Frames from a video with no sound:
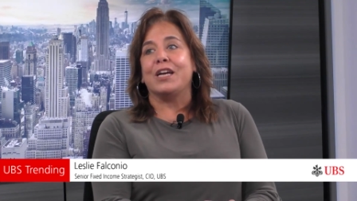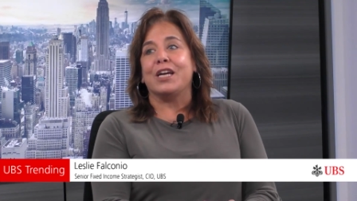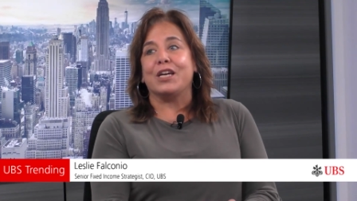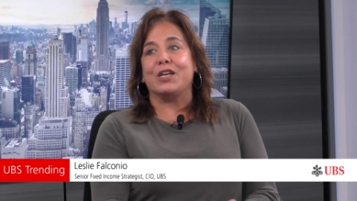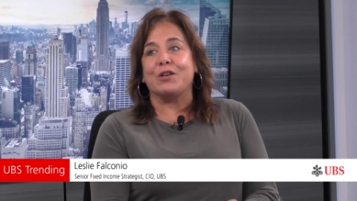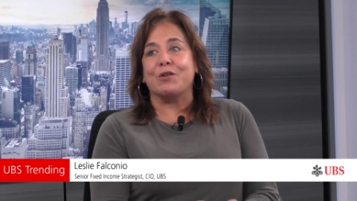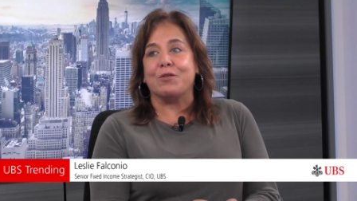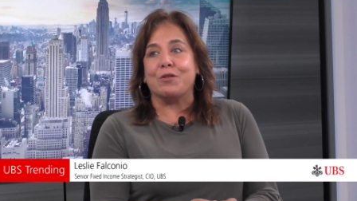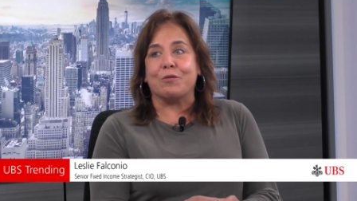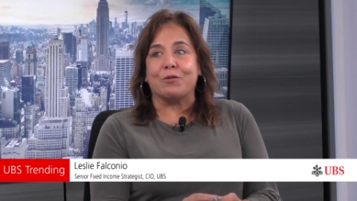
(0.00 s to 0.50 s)

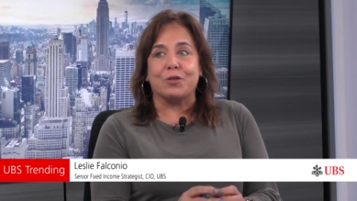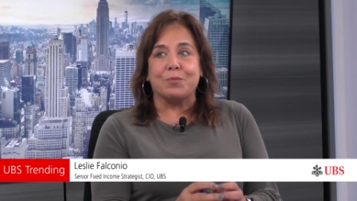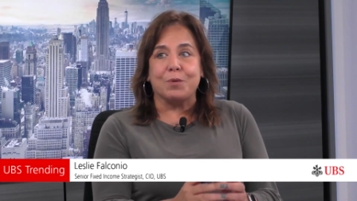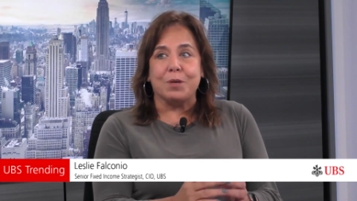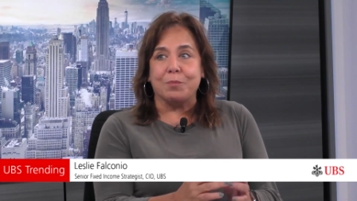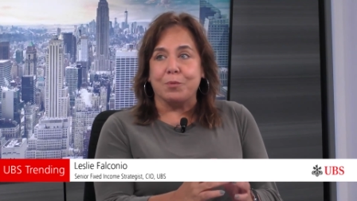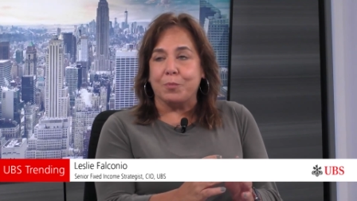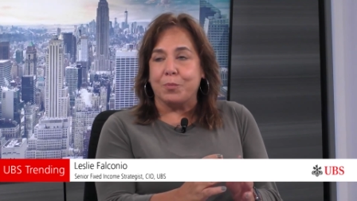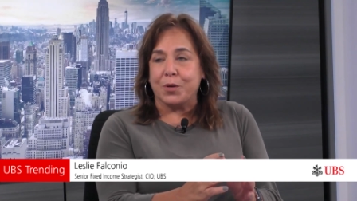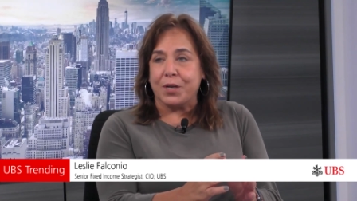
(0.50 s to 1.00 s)
You know, there was
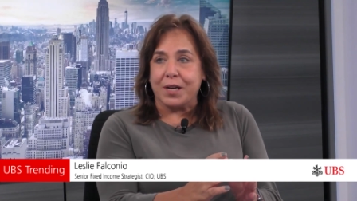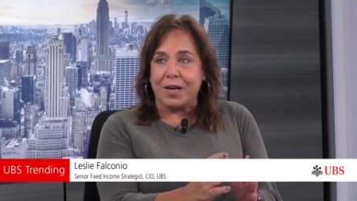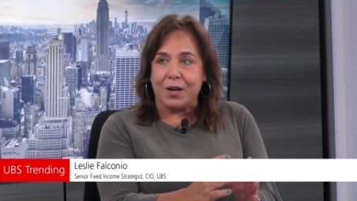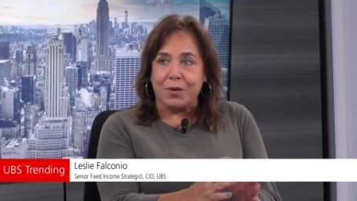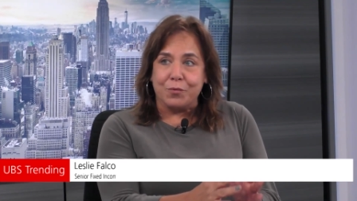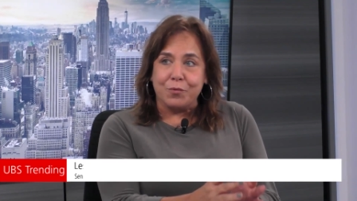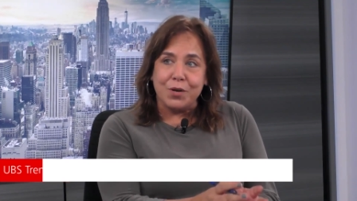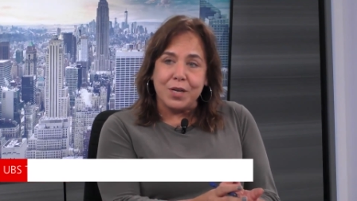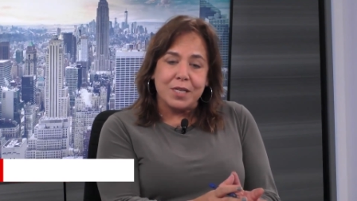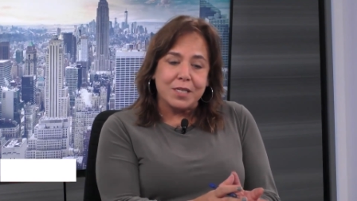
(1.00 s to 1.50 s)
people putting
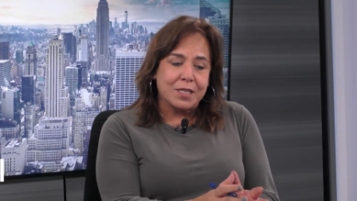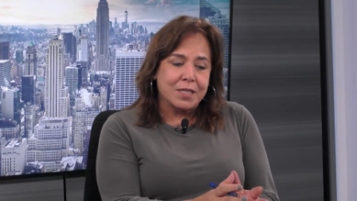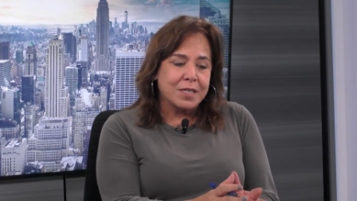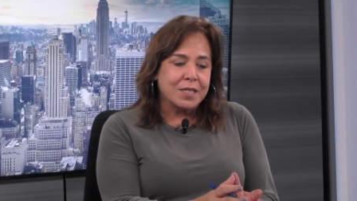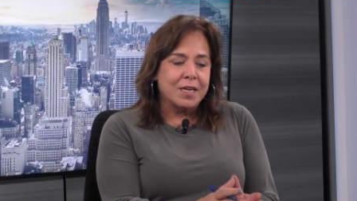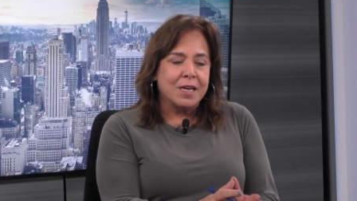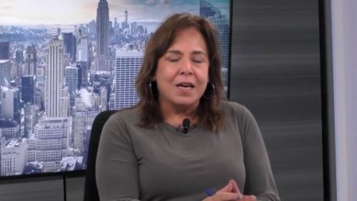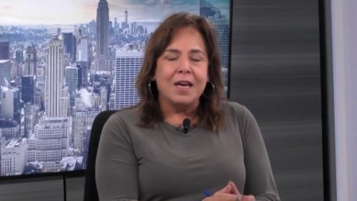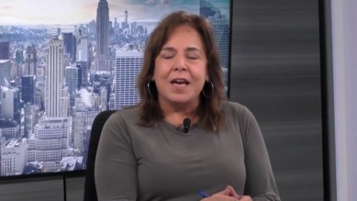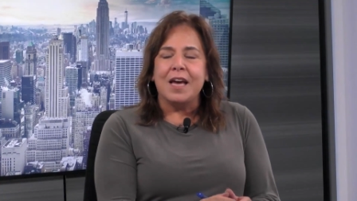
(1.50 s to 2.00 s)
on risk.